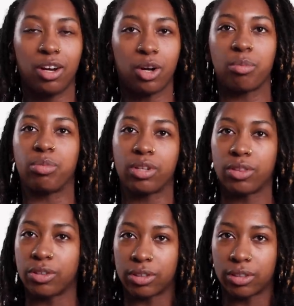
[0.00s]
a
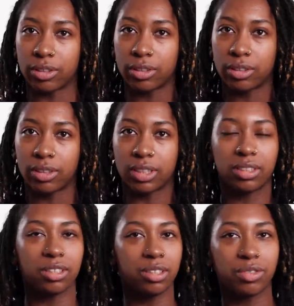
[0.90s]
brother, a
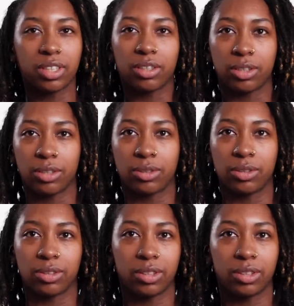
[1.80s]
significant other.